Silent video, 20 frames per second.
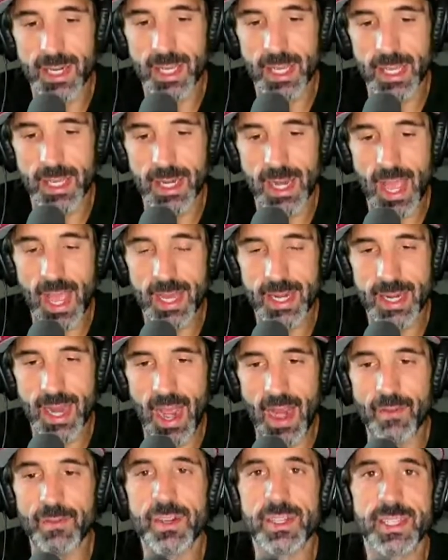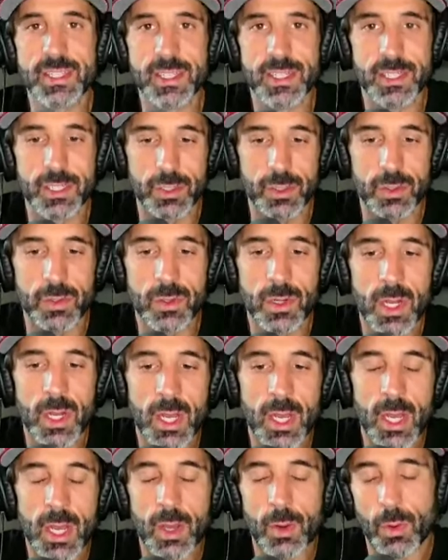It had everything to do,
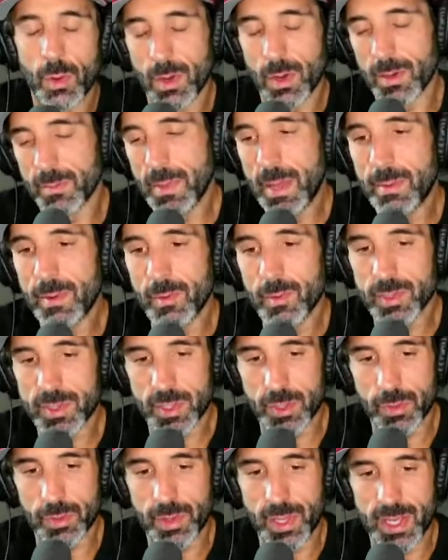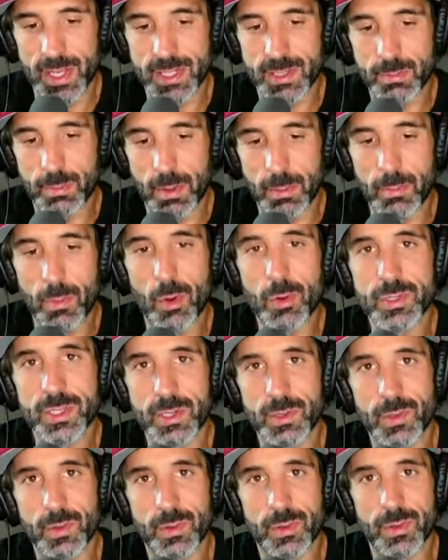well, maybe with two things, but mostly
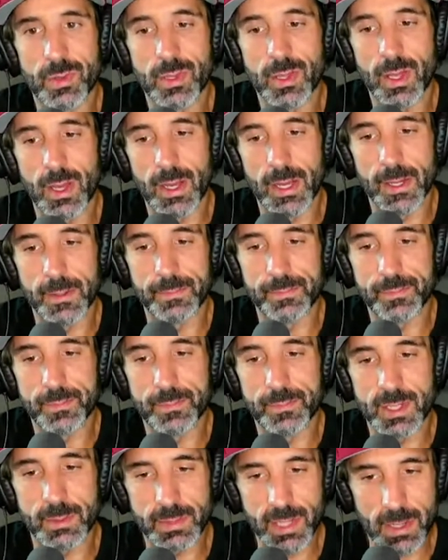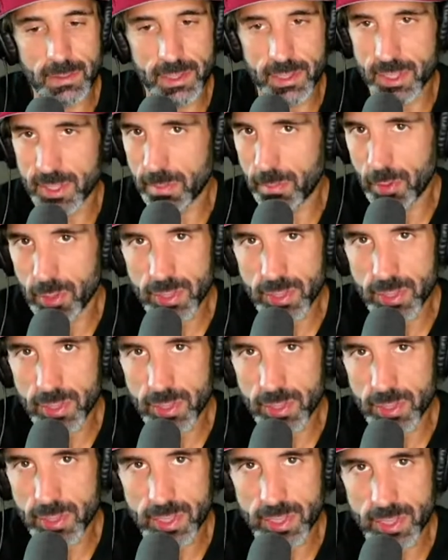with um, sometimes as the
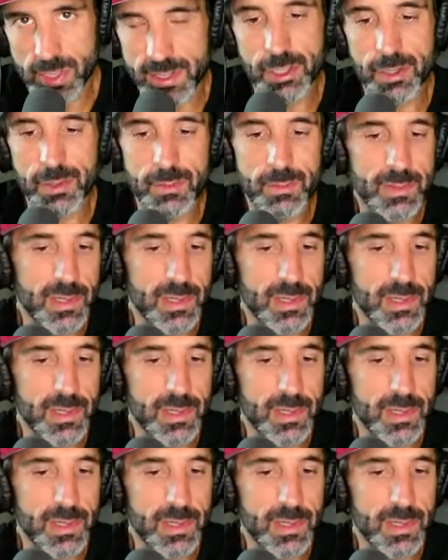personality teacher.